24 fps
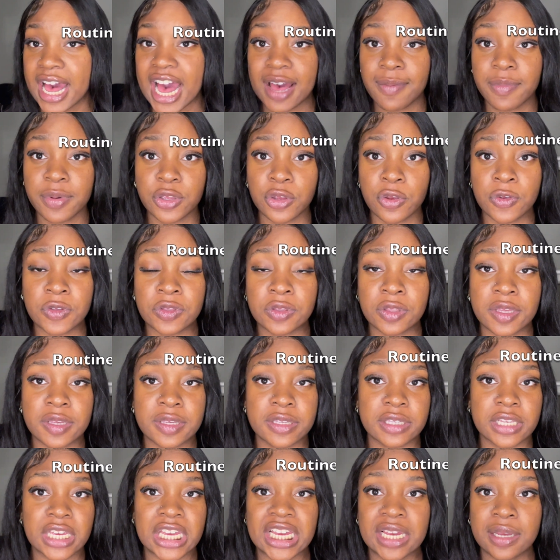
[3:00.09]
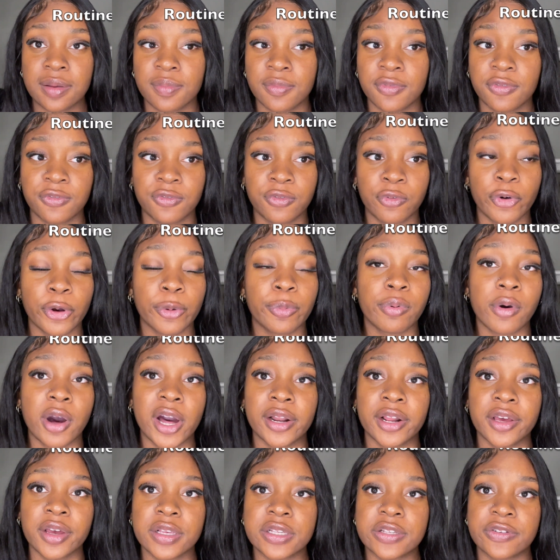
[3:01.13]
I've been using the same four
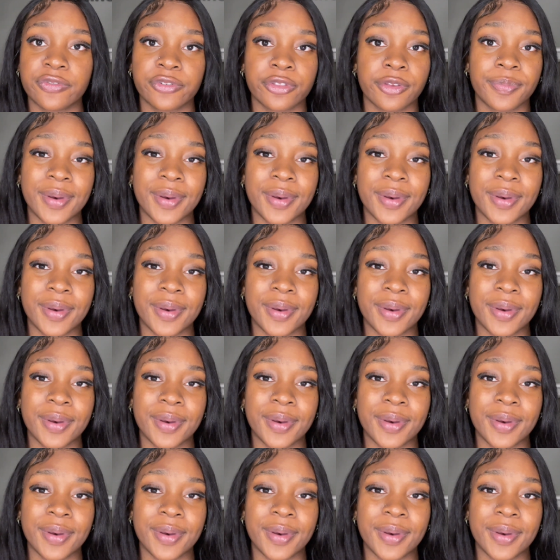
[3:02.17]
products for the